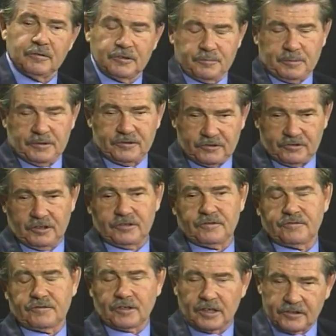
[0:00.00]
When it's busy season
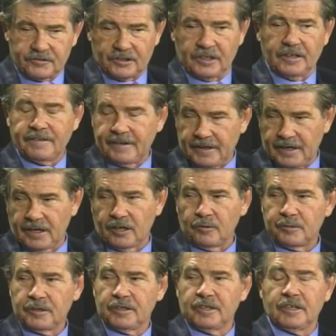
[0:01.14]
for us, they help.